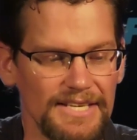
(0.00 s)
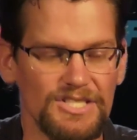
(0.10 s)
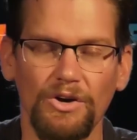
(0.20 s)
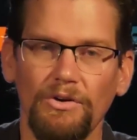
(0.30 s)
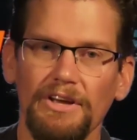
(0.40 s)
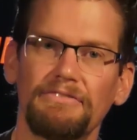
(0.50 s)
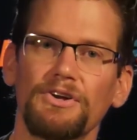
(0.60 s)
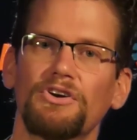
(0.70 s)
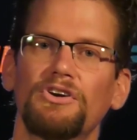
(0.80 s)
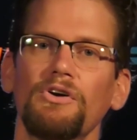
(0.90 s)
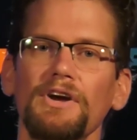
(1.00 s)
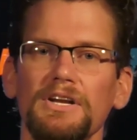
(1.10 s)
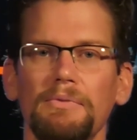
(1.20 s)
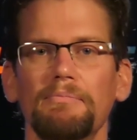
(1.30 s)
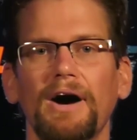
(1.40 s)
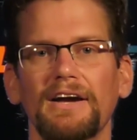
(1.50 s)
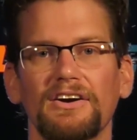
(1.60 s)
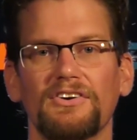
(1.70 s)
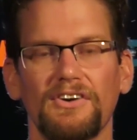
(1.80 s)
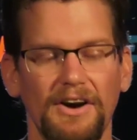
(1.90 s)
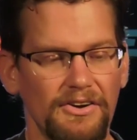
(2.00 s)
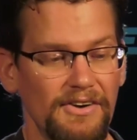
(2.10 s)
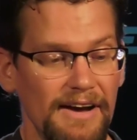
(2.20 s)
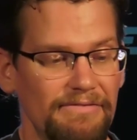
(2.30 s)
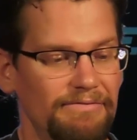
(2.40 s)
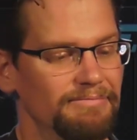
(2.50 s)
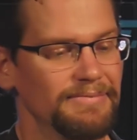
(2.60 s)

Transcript: So if you're going to be buying a chronograph,